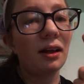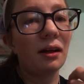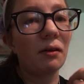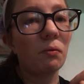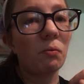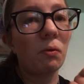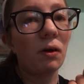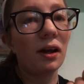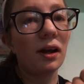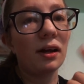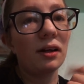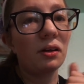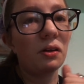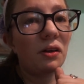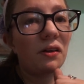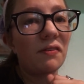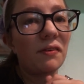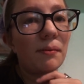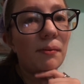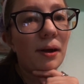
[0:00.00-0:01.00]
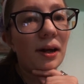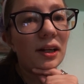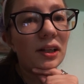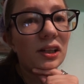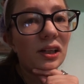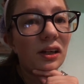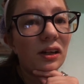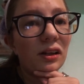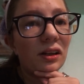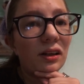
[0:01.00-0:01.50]
what I used for my
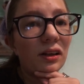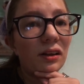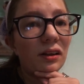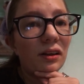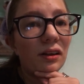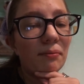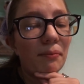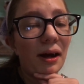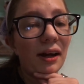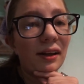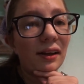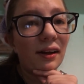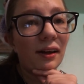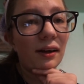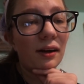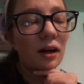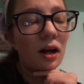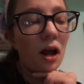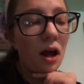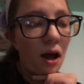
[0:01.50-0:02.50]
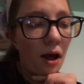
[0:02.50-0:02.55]
shirt and my skirt.